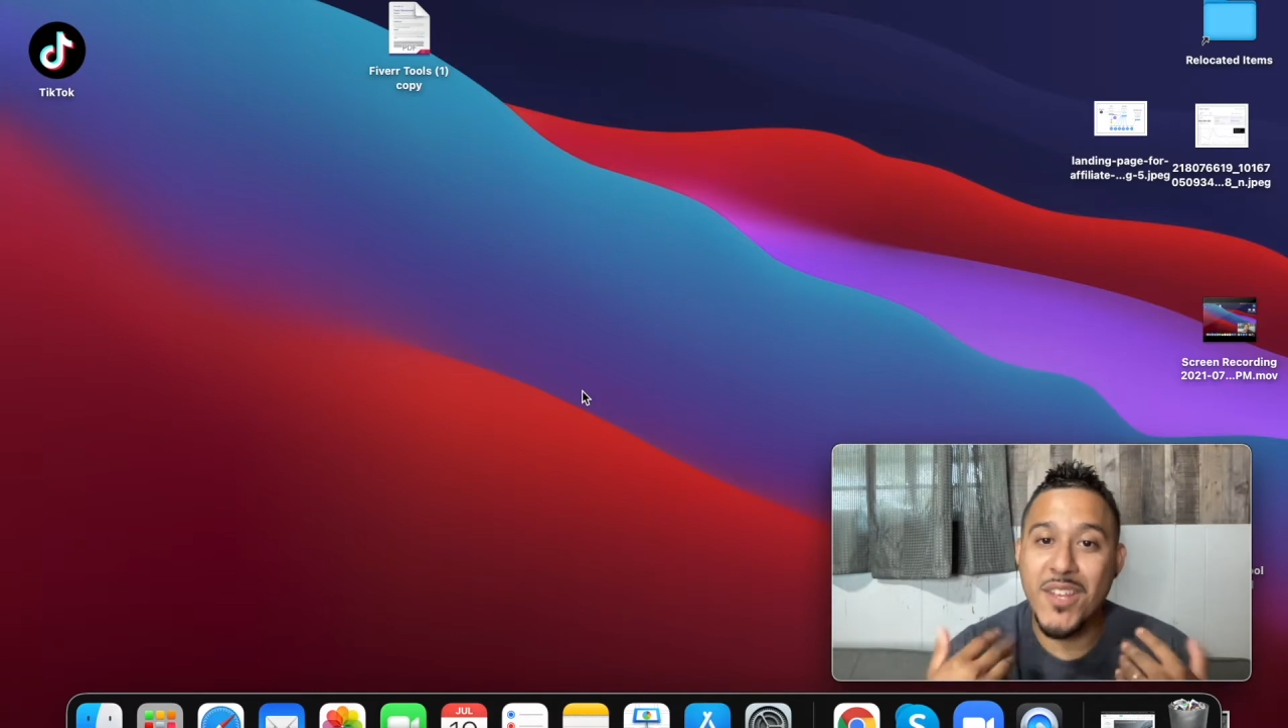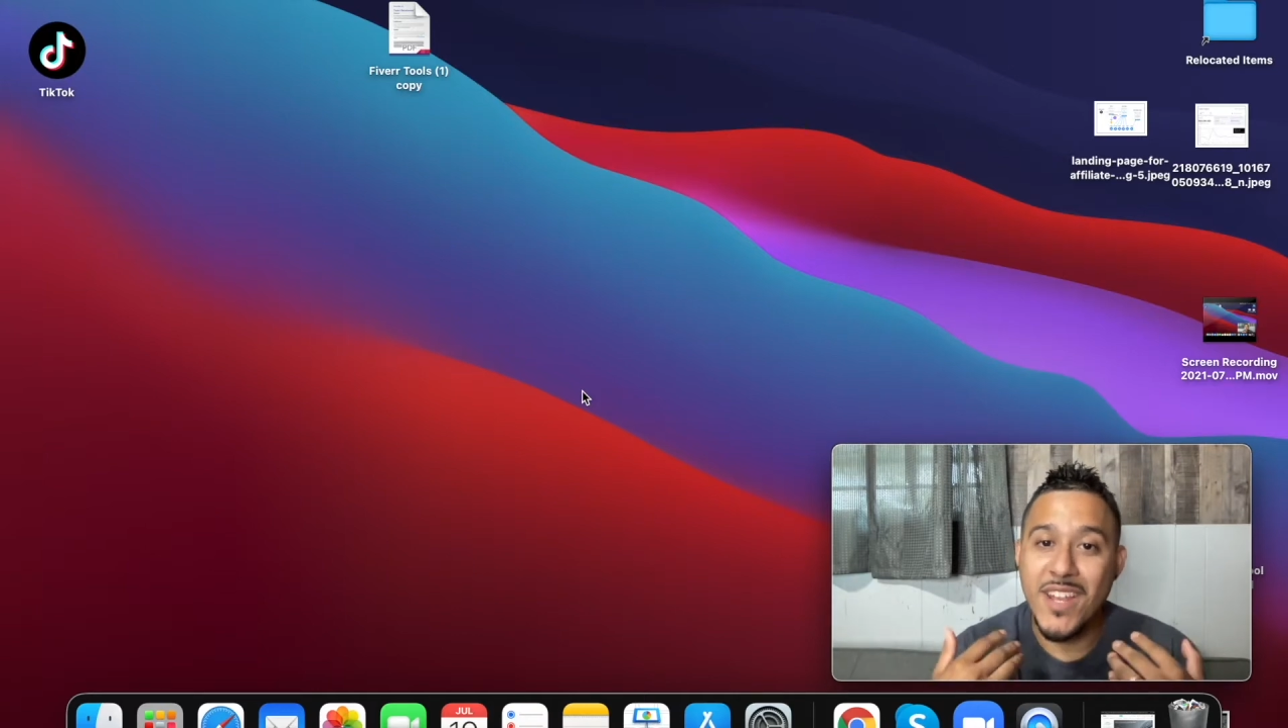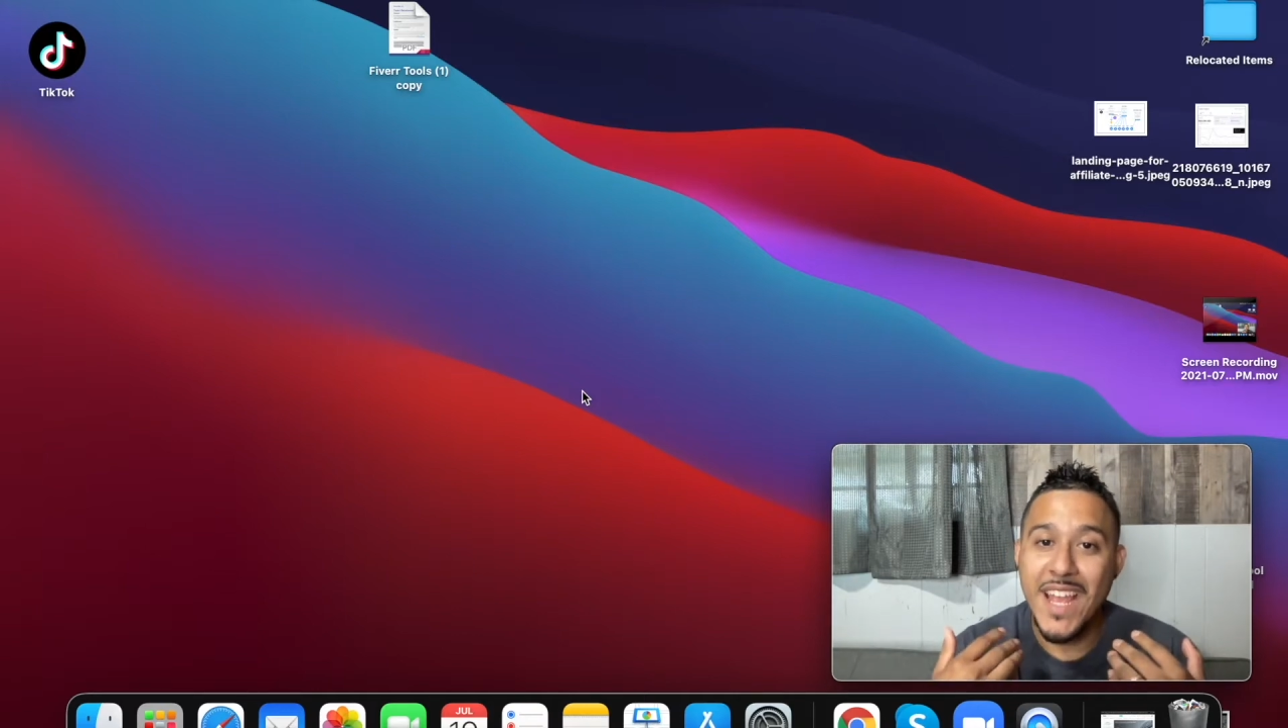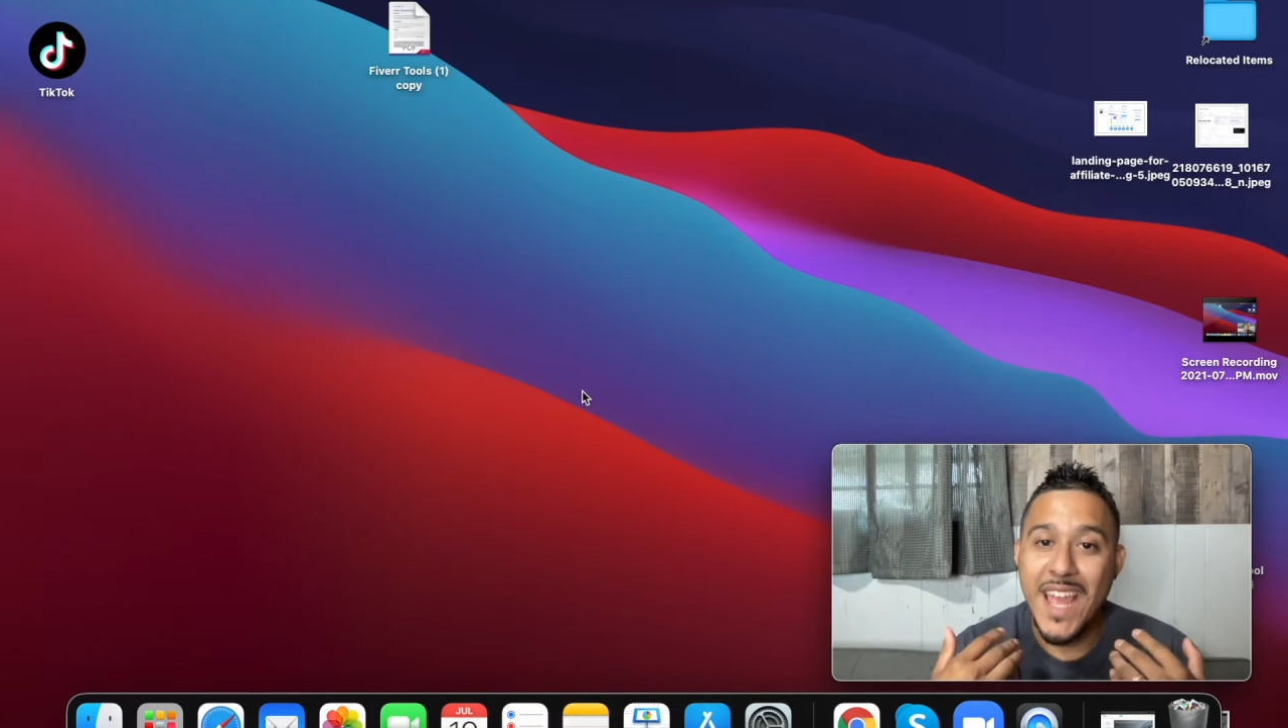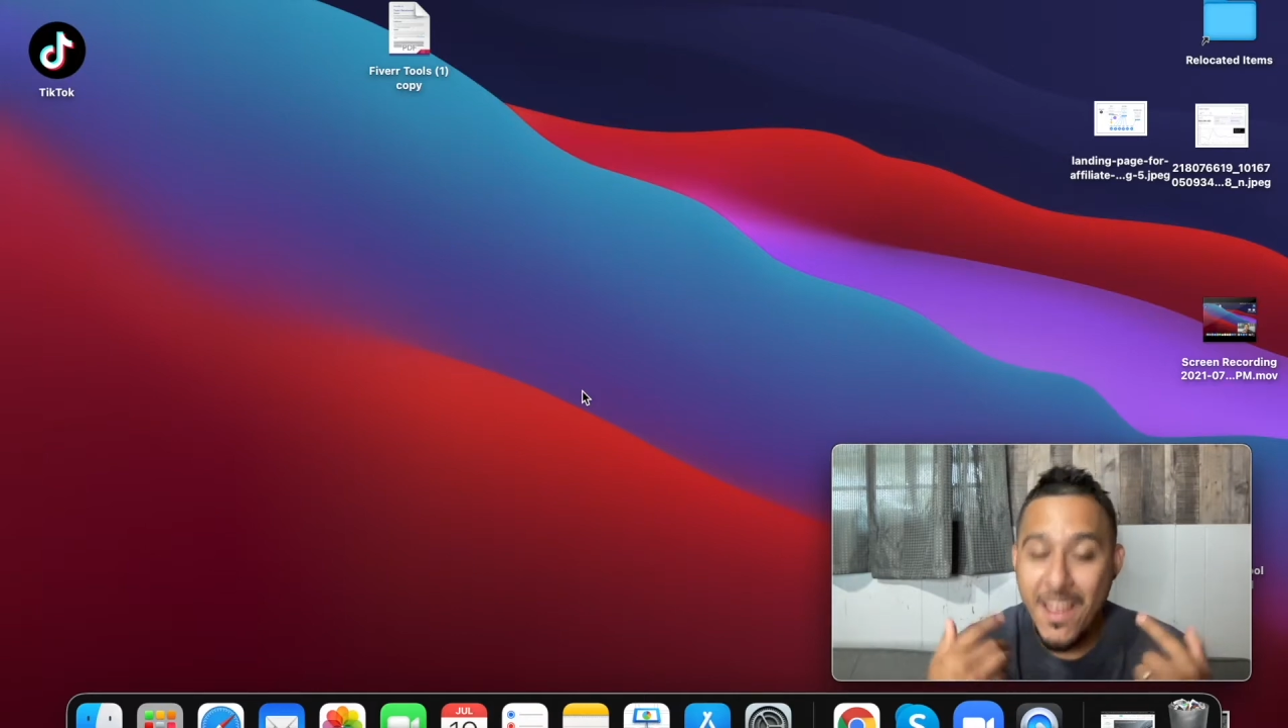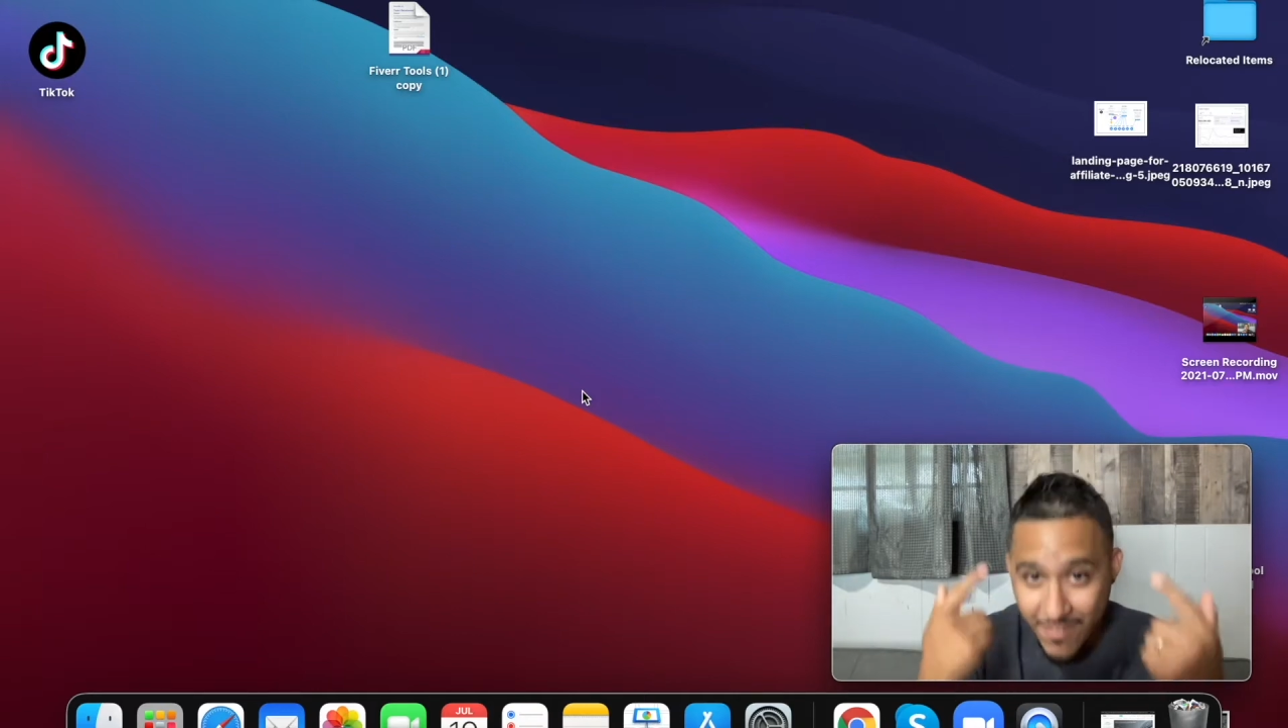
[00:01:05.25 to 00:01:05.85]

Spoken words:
that I have